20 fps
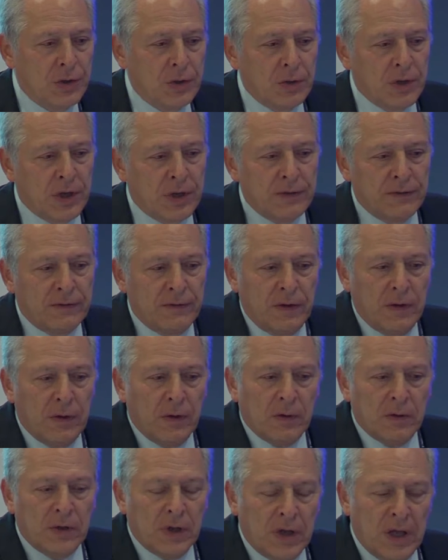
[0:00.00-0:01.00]
you can see
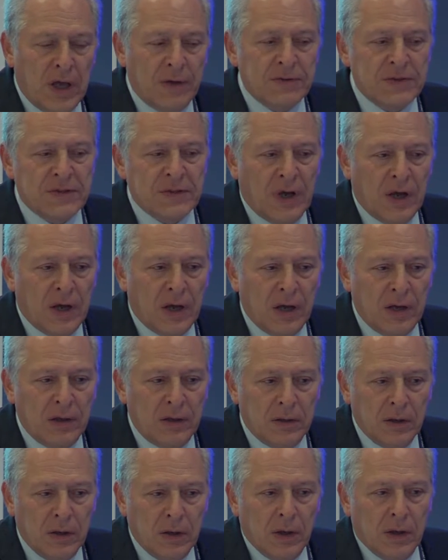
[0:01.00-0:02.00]
on the left side
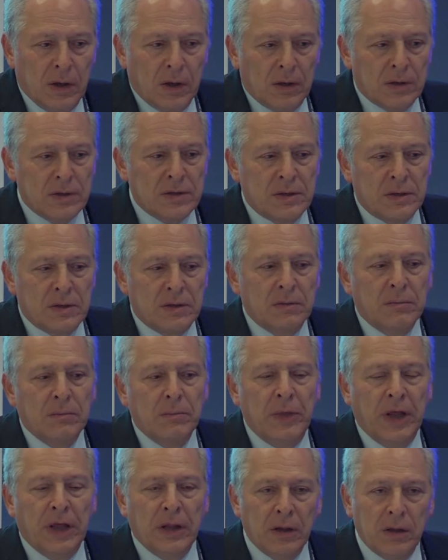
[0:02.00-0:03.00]
a certain
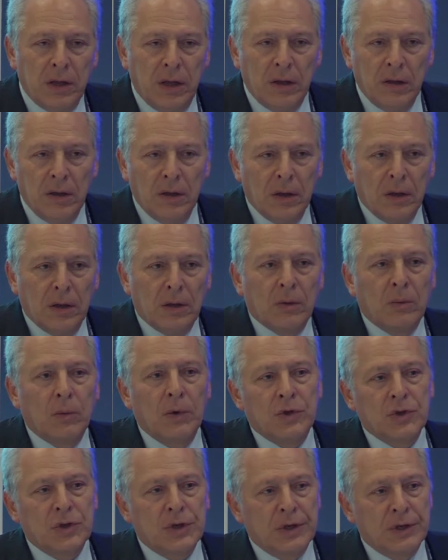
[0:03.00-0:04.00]
building
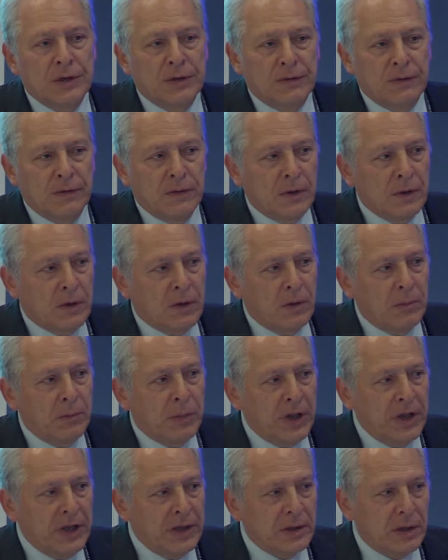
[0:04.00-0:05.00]
which is
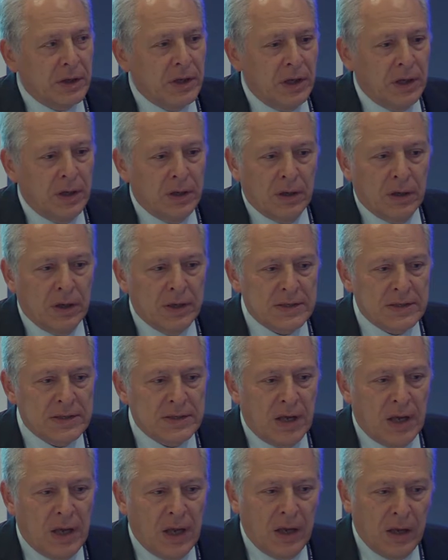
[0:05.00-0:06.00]
completely, let's
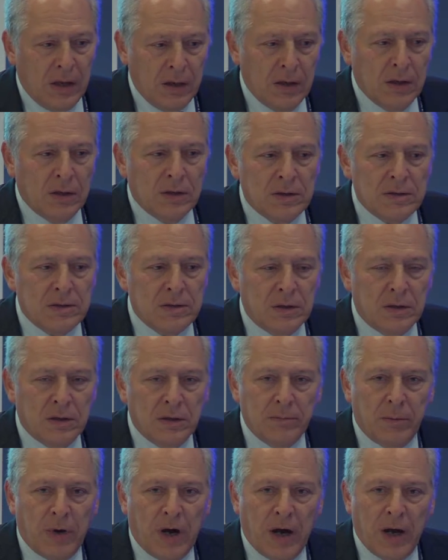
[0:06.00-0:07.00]
say,
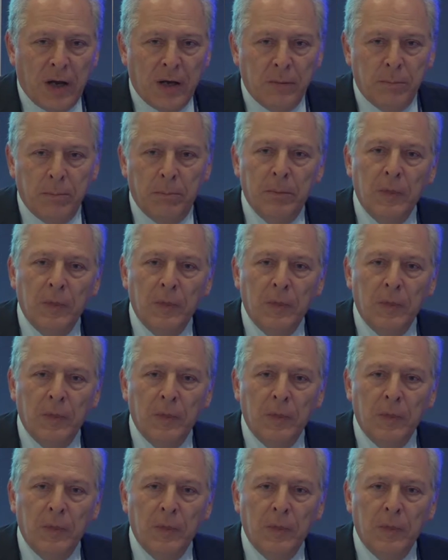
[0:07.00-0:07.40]
served by